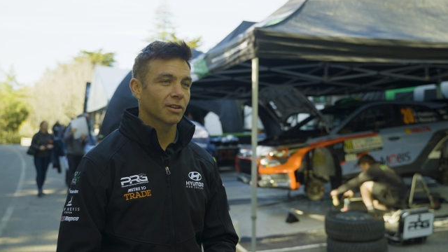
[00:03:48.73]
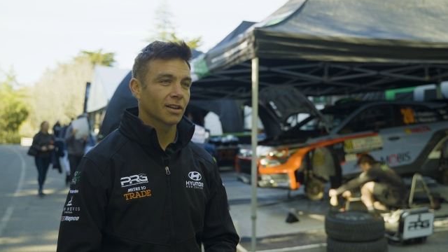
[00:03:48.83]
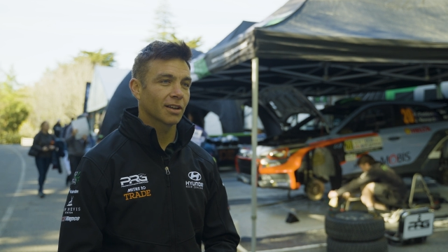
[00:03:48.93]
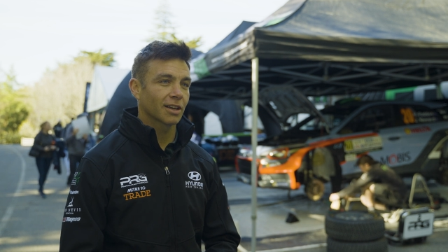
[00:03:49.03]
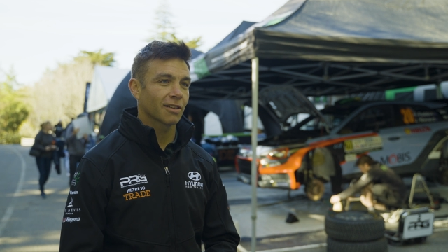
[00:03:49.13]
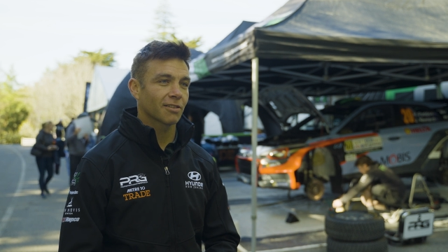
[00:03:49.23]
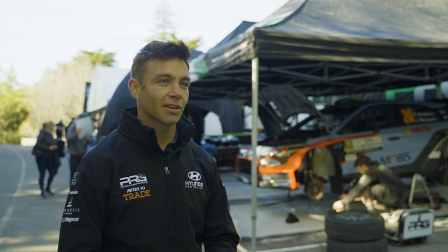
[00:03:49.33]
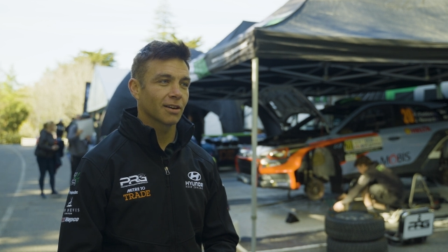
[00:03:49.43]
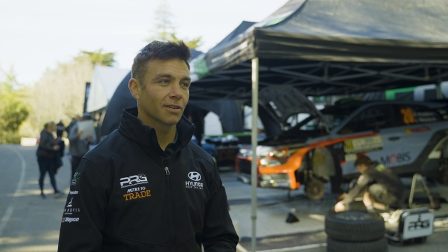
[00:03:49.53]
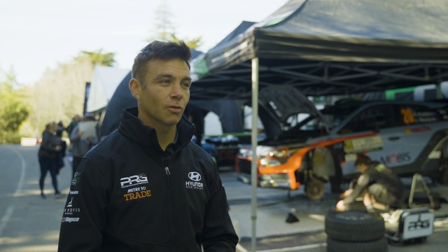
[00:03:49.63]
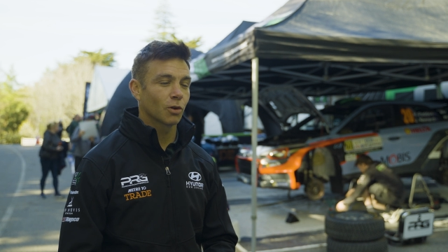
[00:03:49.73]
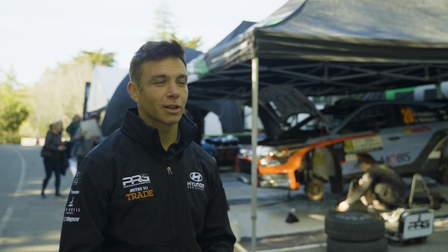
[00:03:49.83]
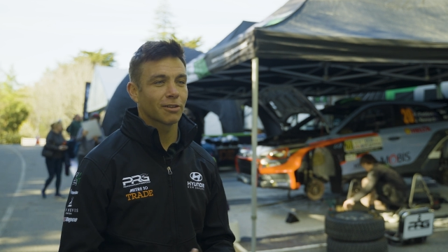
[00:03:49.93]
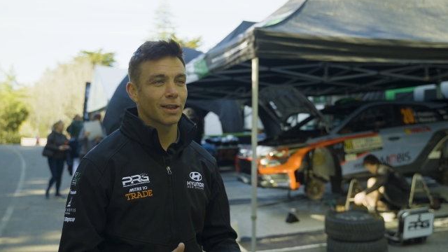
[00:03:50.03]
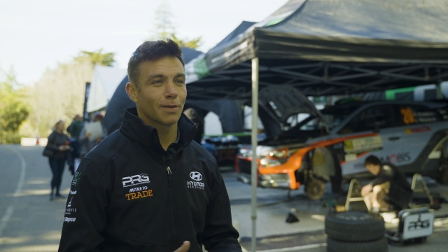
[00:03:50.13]
and I guess all I
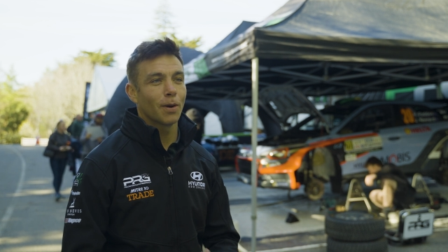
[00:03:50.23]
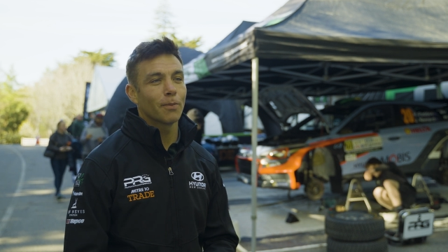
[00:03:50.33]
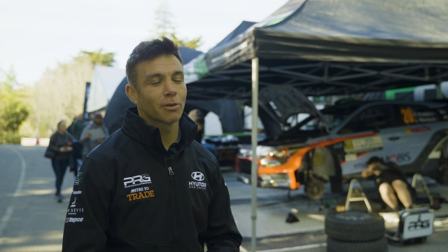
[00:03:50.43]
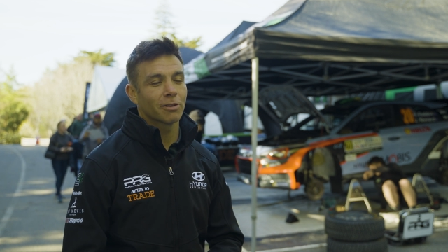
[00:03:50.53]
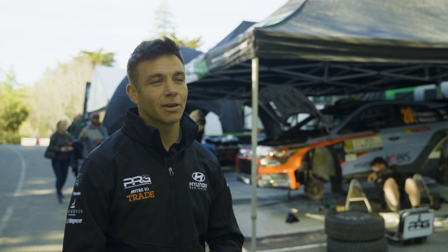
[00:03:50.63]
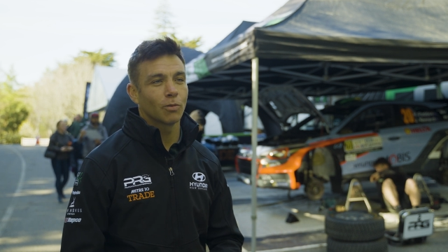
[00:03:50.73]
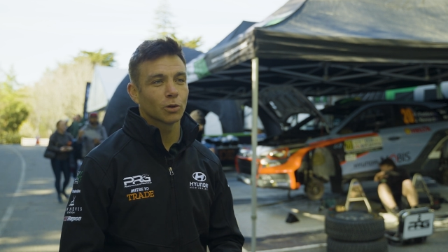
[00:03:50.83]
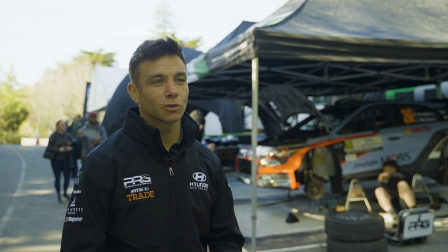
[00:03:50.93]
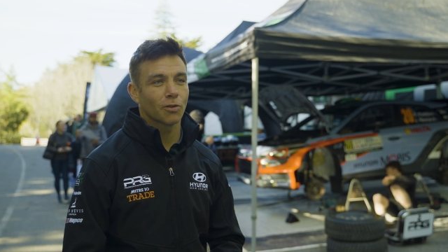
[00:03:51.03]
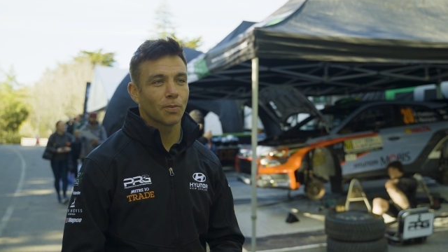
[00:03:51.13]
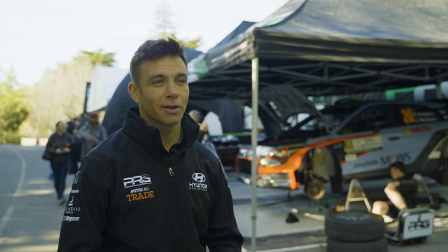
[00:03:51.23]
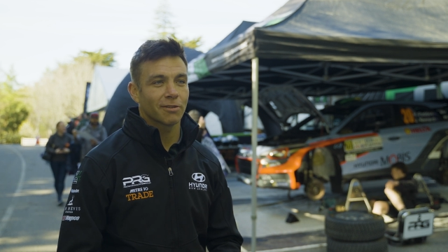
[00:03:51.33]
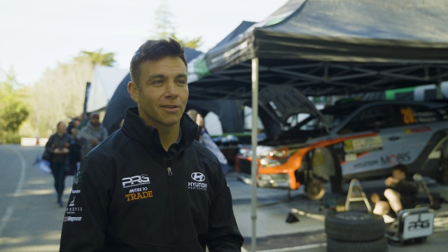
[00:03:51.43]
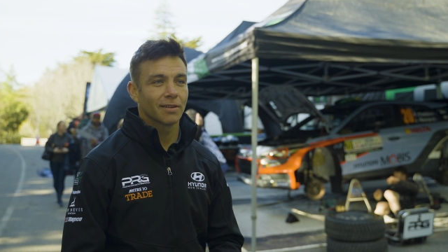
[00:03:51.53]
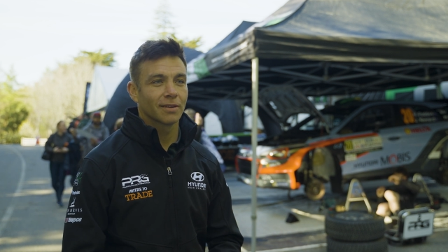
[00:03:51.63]
can say at the moment is watch this space.